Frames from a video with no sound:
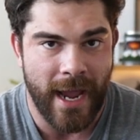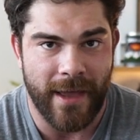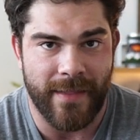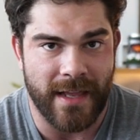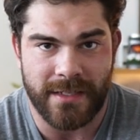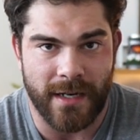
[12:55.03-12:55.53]

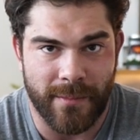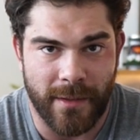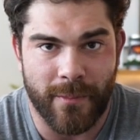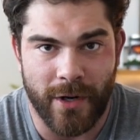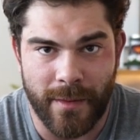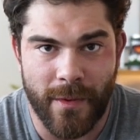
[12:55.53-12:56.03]
And that's going to
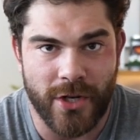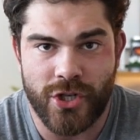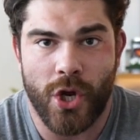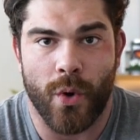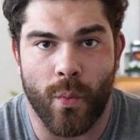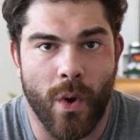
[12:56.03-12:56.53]
be pretty
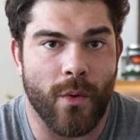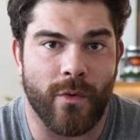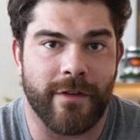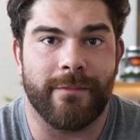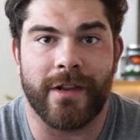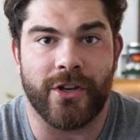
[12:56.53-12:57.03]
much what
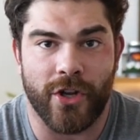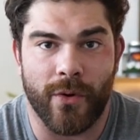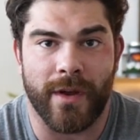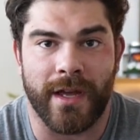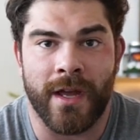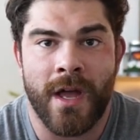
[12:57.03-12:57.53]
we've been
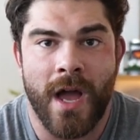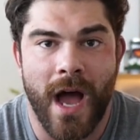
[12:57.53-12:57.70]
doing.